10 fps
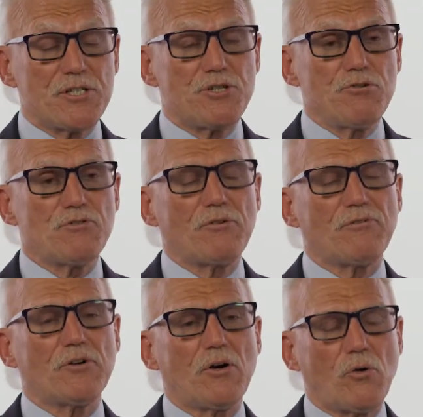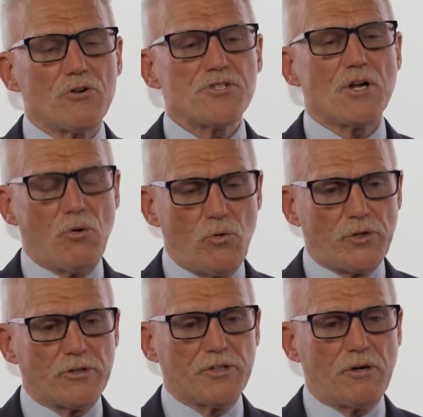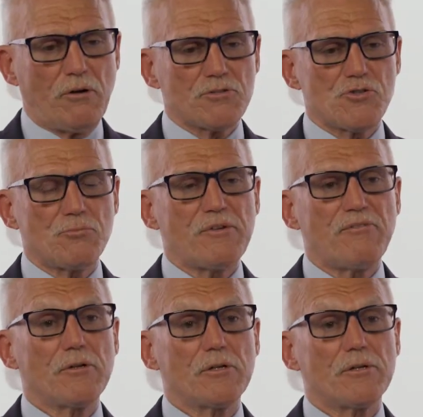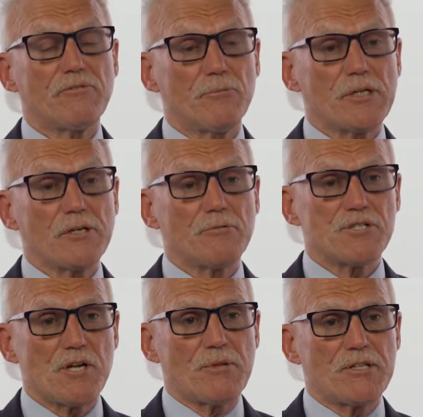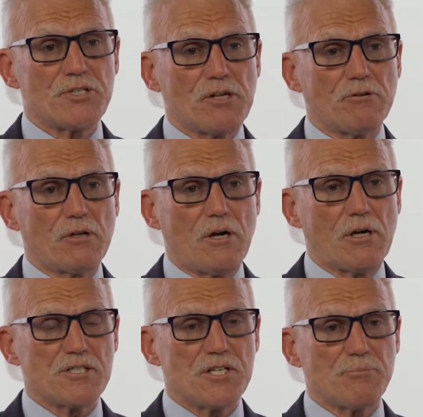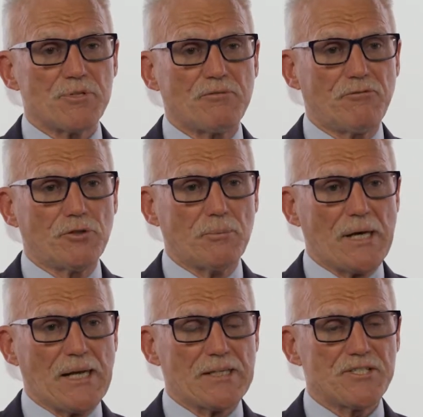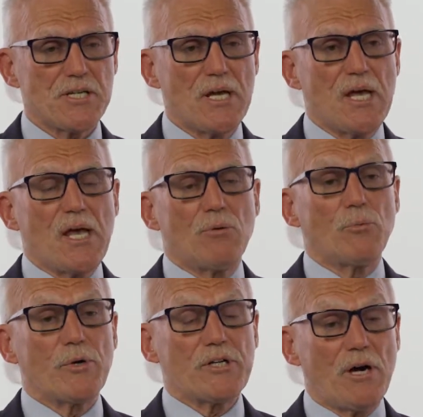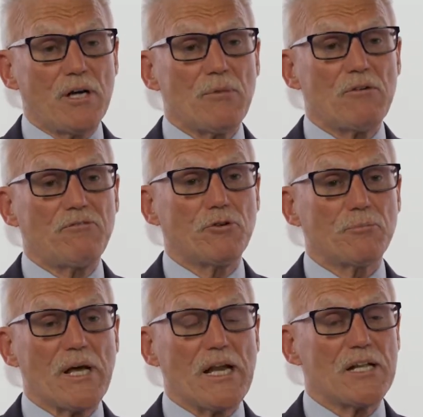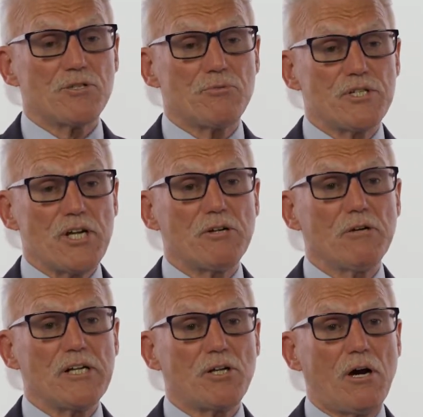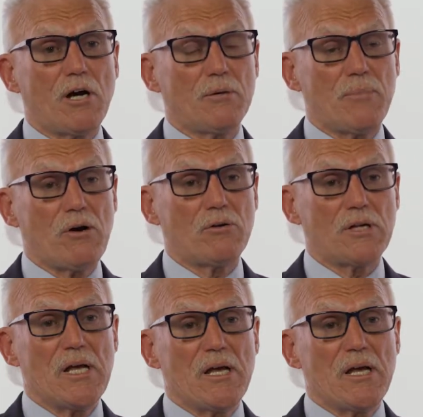it's useful for a horse owner to also be familiar with some of the general concepts of foot balance. When we talk about foot balance, we generally talk about